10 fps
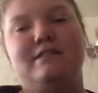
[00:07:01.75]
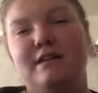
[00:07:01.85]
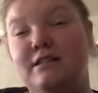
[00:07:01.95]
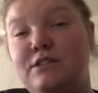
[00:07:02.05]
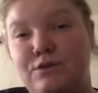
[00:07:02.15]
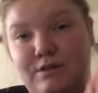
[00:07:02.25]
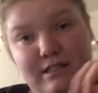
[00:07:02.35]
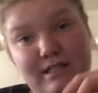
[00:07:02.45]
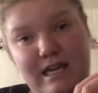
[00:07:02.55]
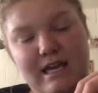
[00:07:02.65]
the
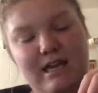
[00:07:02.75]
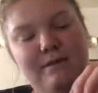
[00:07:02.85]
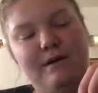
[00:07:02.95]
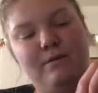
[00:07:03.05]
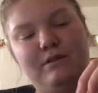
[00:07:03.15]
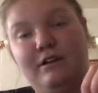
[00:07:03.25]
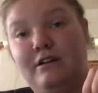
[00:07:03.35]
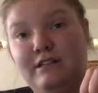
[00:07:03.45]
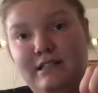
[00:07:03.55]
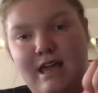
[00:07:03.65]
students thinking about what they're
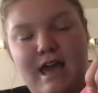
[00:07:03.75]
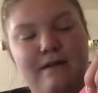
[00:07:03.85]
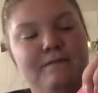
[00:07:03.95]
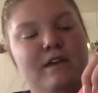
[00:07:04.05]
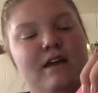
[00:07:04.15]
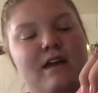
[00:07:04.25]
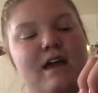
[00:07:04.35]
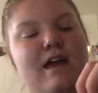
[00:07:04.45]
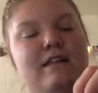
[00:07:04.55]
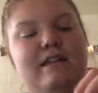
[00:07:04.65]
gonna say,
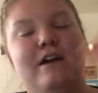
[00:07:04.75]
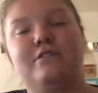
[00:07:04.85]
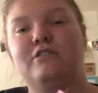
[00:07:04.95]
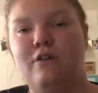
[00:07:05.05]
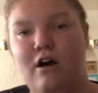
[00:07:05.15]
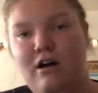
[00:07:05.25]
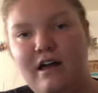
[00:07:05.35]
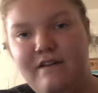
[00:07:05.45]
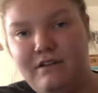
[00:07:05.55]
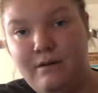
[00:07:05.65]
and they also all
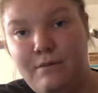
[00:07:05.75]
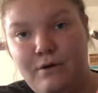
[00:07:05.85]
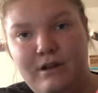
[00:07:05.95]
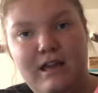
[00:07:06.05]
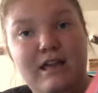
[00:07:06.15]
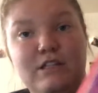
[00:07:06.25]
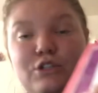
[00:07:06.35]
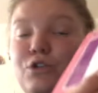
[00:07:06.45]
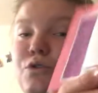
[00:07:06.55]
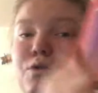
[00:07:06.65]
have a component
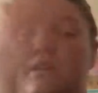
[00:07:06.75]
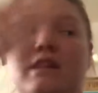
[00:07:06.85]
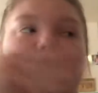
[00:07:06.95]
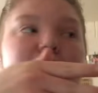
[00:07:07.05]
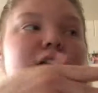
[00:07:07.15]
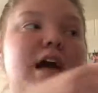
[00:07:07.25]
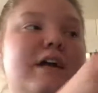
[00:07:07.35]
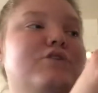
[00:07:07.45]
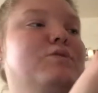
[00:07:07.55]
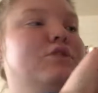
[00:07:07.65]
into the
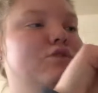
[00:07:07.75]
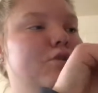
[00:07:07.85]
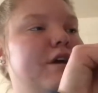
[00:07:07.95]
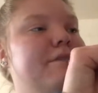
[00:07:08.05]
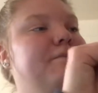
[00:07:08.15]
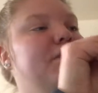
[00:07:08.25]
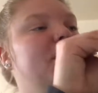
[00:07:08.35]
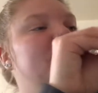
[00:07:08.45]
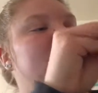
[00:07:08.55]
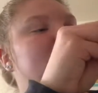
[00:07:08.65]
actual story.
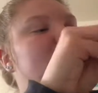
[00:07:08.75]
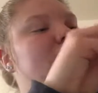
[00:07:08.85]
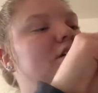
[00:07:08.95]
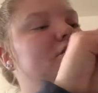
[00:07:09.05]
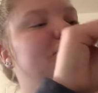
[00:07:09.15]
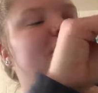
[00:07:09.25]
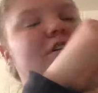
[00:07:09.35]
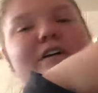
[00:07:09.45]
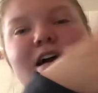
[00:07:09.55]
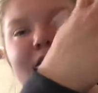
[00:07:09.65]
So they're
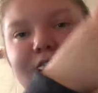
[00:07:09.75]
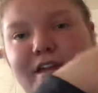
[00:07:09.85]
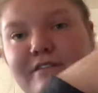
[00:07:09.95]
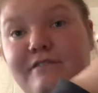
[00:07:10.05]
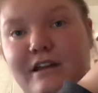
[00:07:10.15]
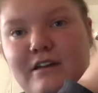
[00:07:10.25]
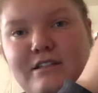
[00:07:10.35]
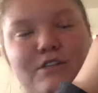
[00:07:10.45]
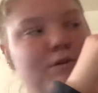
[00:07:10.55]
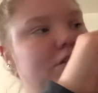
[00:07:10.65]
all kind of like fitting
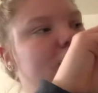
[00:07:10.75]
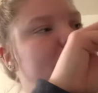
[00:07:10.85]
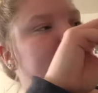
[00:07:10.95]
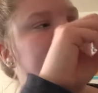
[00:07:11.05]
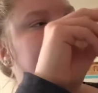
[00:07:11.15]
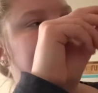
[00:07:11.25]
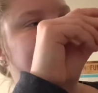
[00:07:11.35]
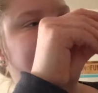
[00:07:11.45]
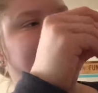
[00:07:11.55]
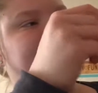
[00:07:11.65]
into each other.
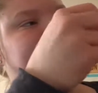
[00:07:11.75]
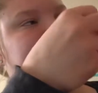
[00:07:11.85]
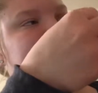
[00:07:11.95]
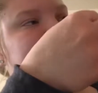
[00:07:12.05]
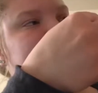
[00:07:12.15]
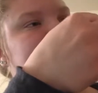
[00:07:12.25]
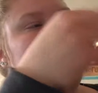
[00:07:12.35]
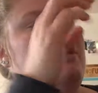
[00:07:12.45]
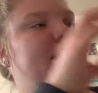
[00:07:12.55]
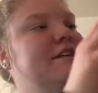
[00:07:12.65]

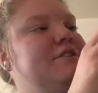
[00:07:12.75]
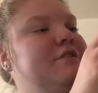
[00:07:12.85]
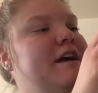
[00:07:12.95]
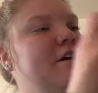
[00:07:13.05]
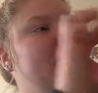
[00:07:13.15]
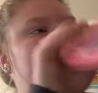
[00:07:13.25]
Alright, so now